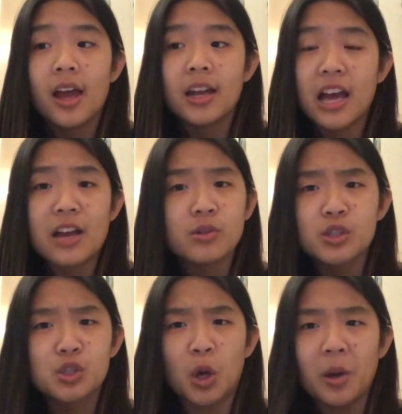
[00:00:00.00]
and
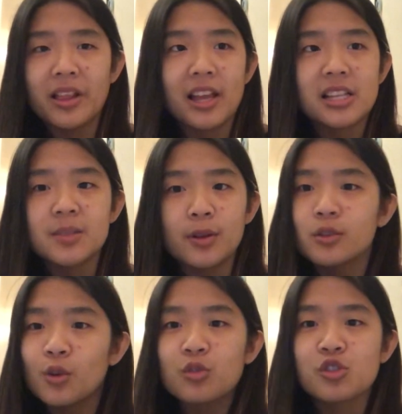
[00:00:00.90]
it
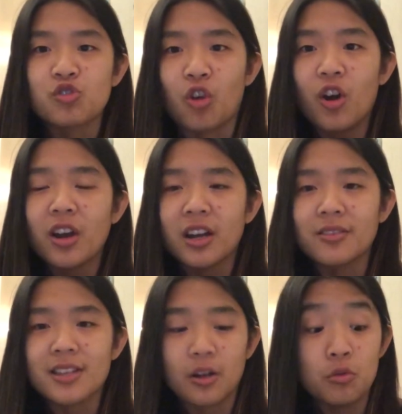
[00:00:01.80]
smelled so strong, and I
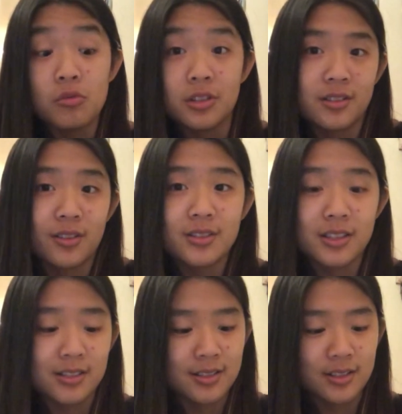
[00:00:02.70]
was like, ooh, this
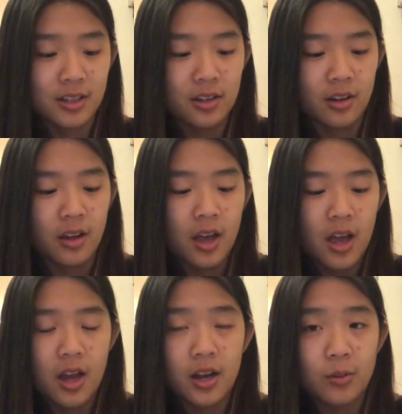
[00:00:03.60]
is good.
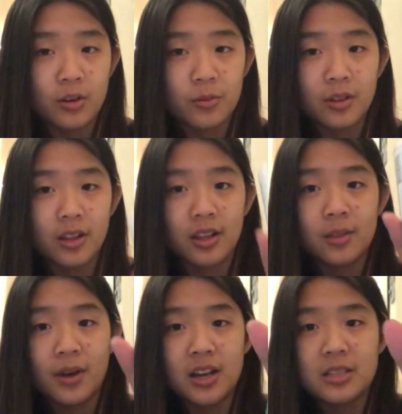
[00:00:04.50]
And I wonder what
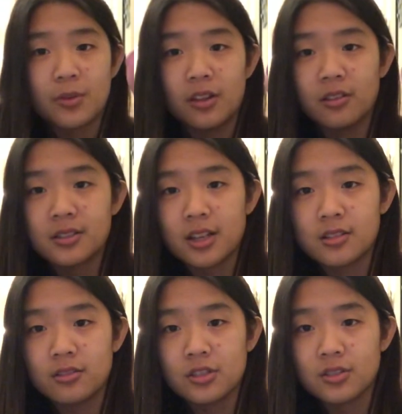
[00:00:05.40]
the body spray looks like.
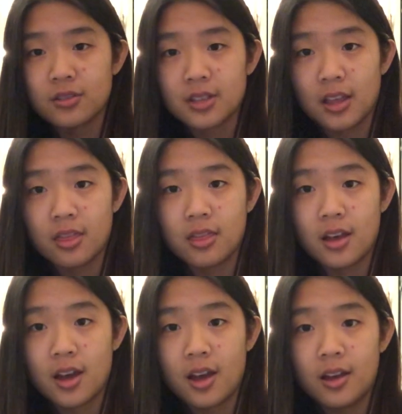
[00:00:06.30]
So it just looks like
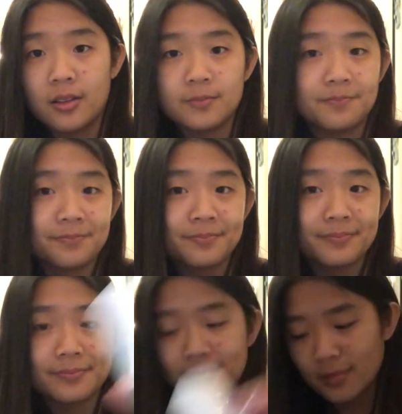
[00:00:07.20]
that.
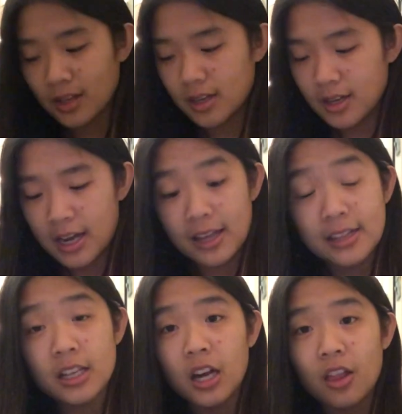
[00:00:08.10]
I
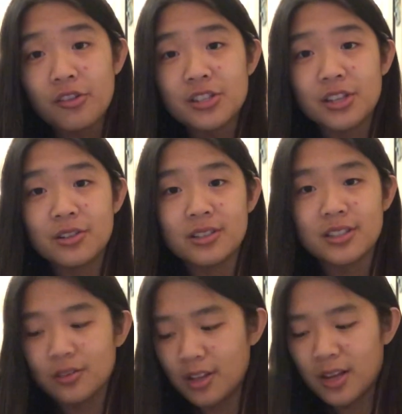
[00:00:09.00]
like the color too.
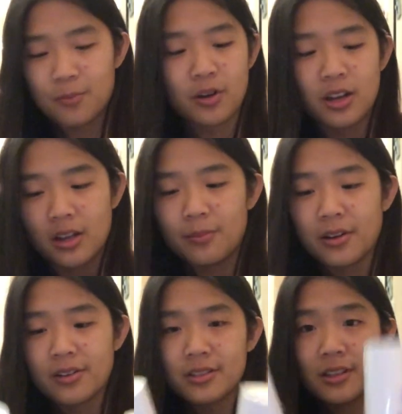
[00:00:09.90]
It's so pretty
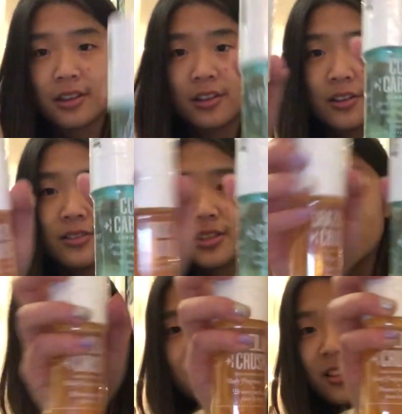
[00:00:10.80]
compared to it's
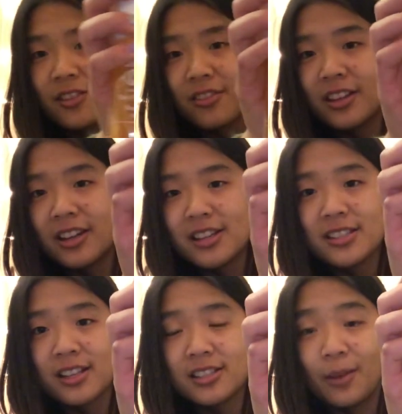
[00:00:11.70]
these are really nice
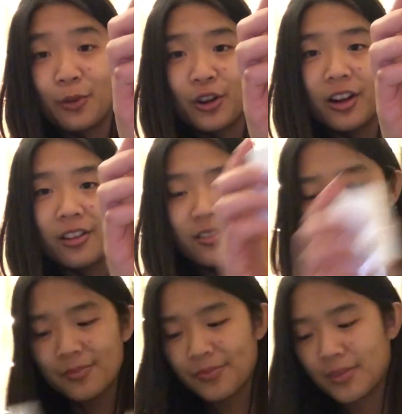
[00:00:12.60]
summer colors.